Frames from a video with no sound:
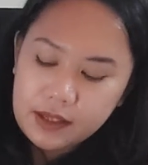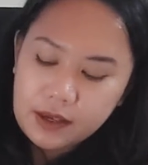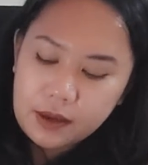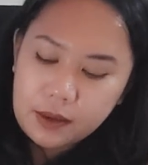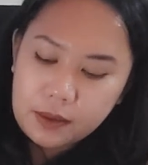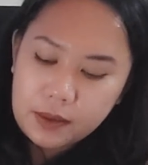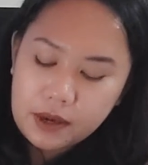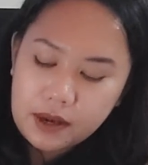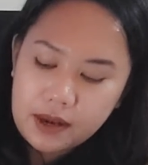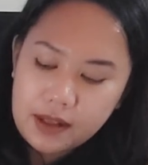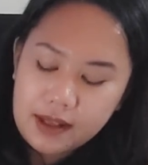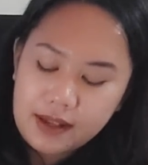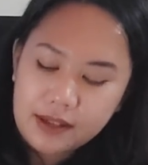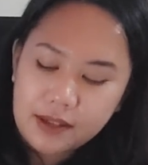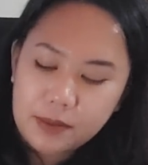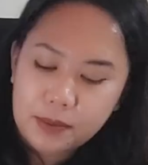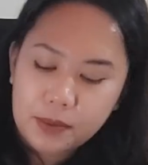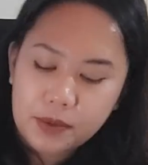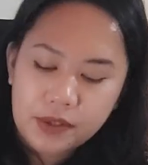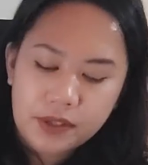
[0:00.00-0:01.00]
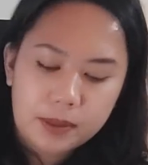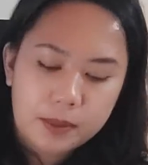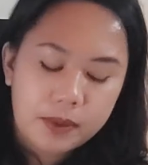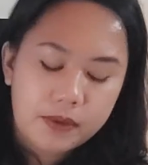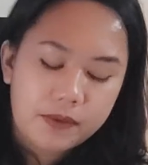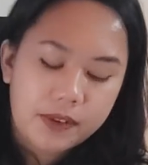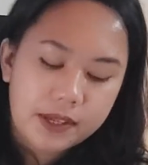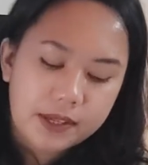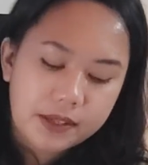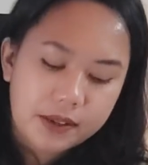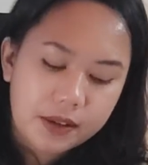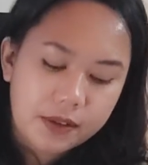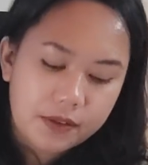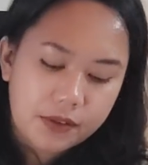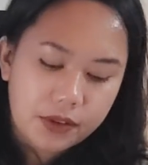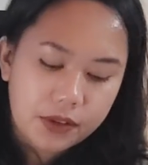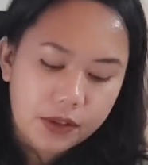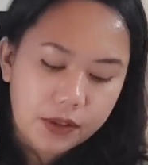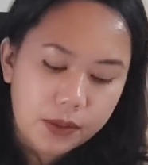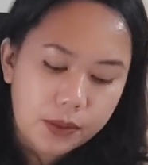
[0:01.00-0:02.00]
So let's pull some advice care
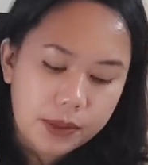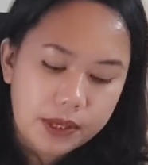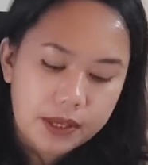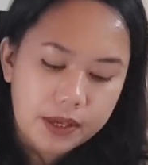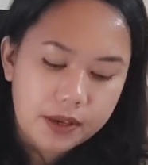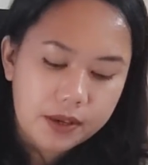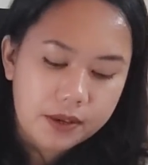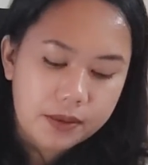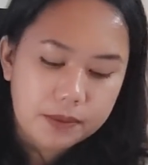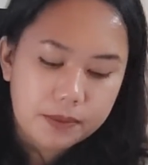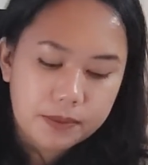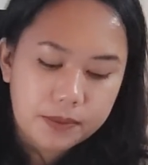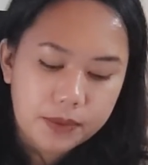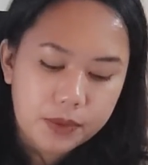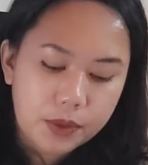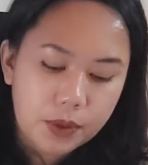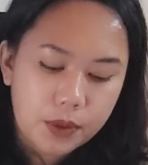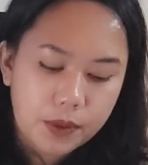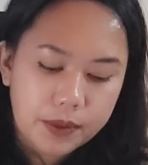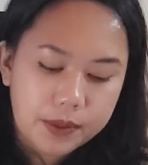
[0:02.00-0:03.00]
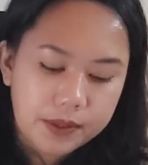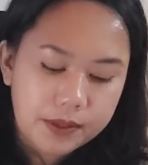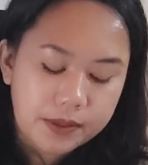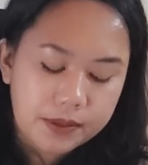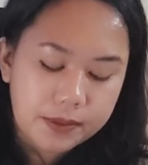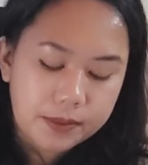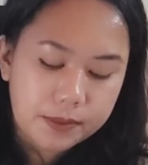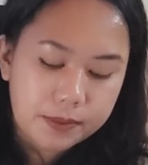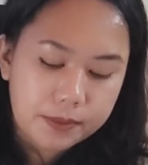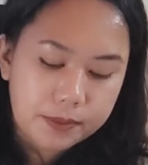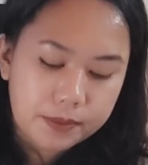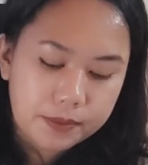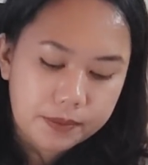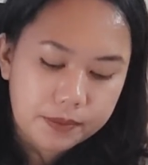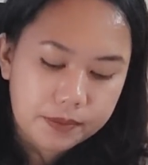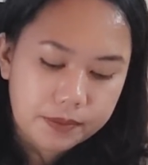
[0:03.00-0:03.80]
for you here, Taurus.